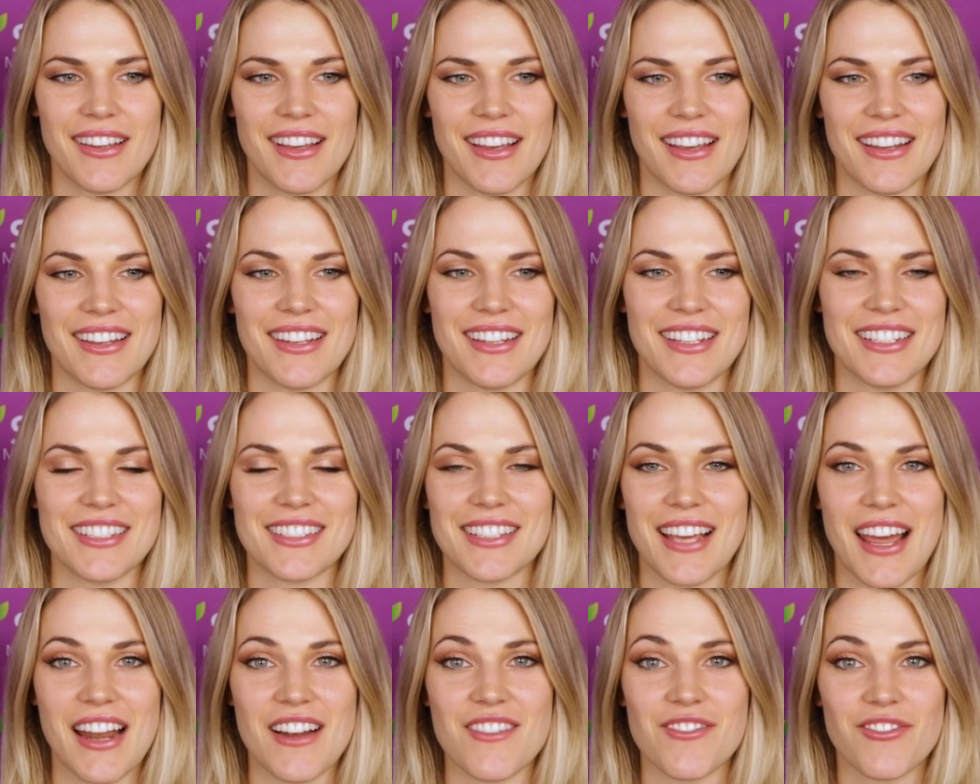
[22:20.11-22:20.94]
And he's
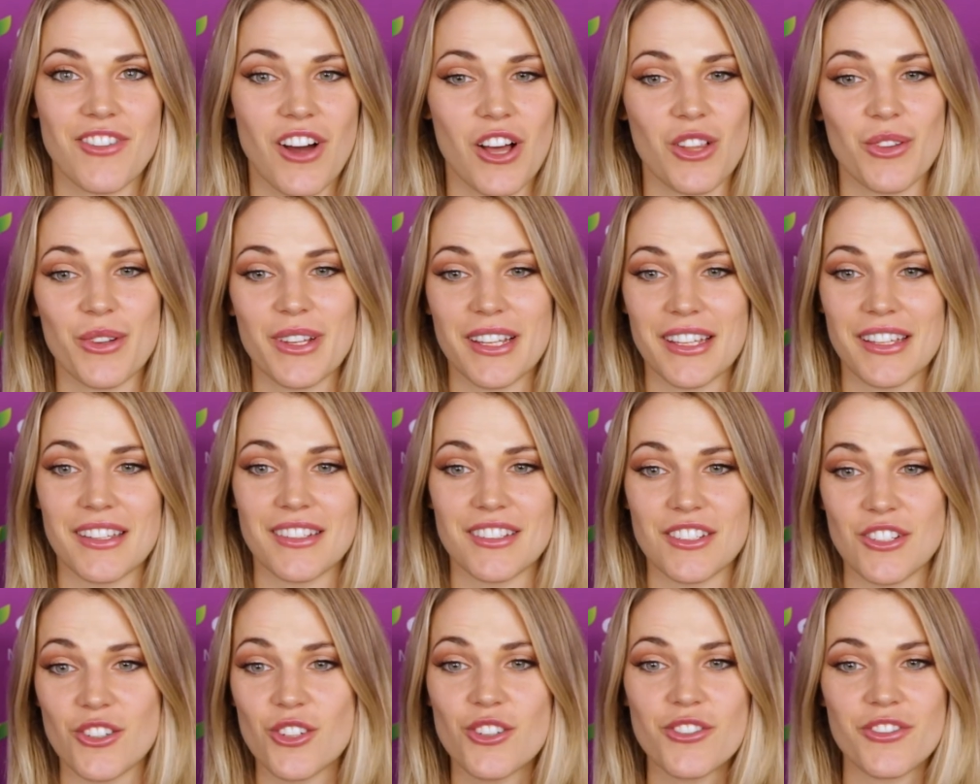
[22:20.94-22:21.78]
kind of following in
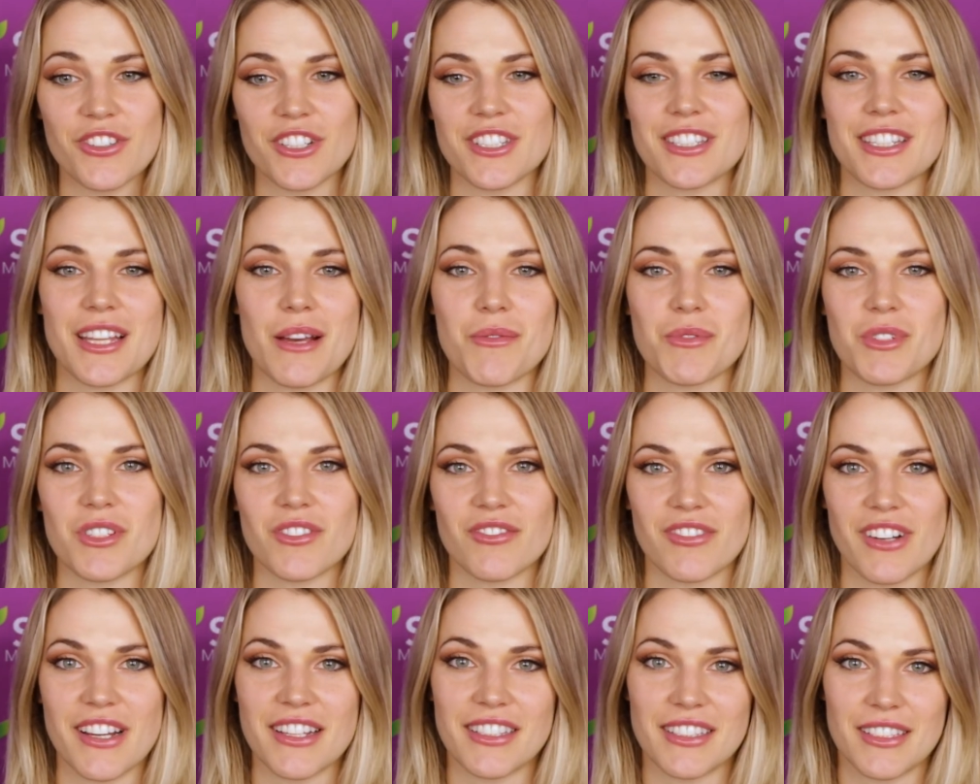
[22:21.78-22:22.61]
your footsteps of
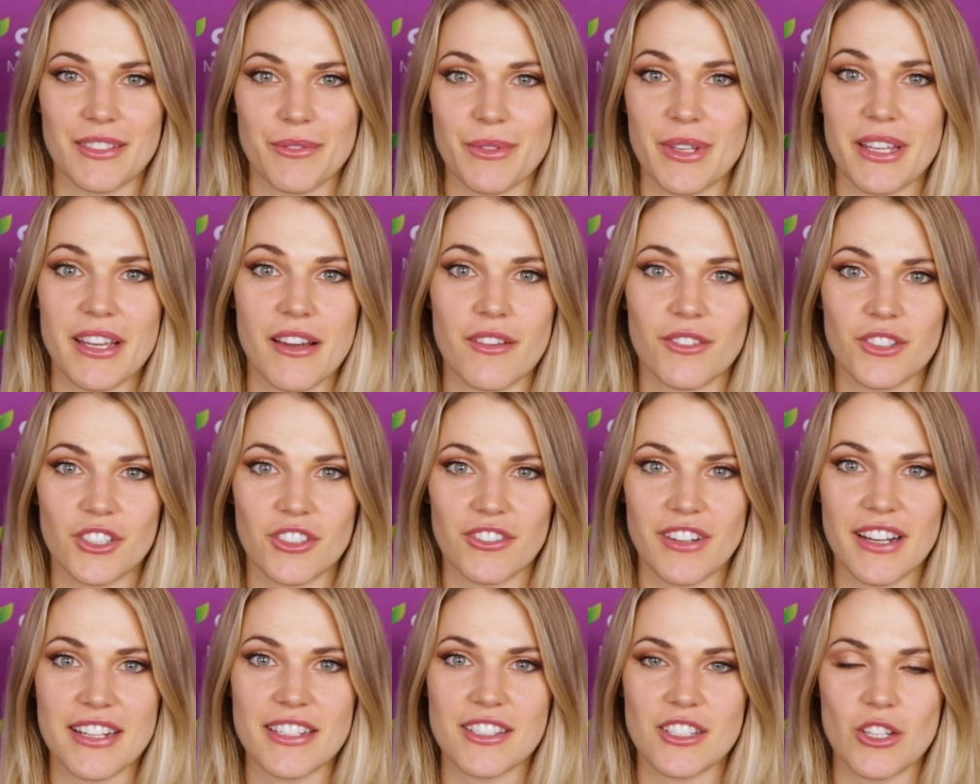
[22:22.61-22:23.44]
being able to
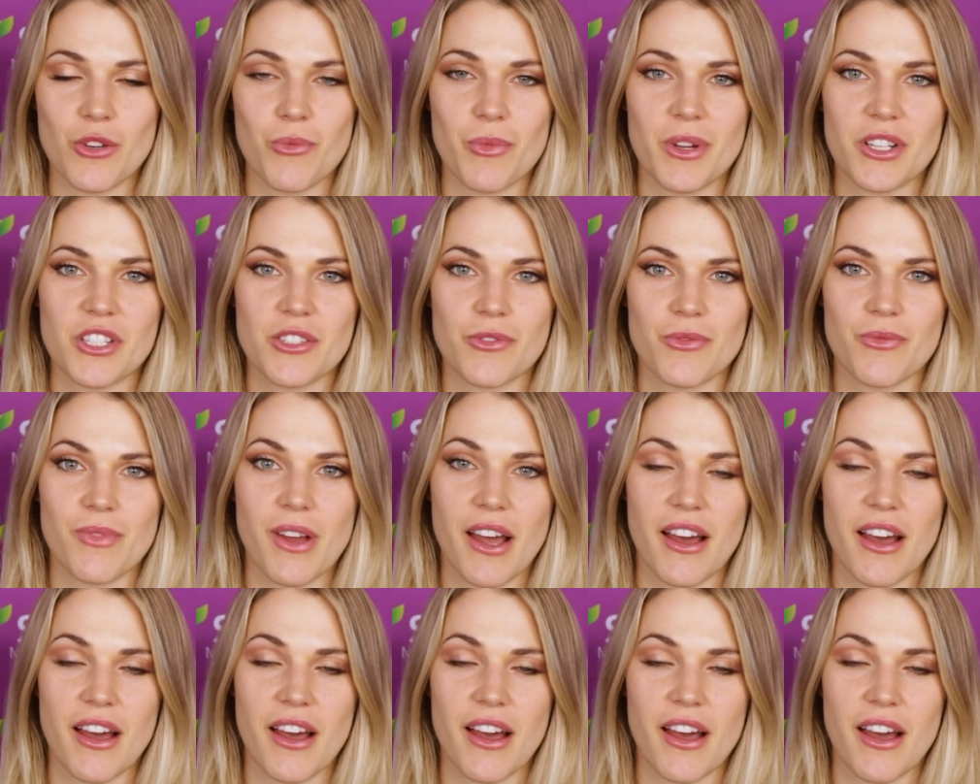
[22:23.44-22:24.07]
raise so much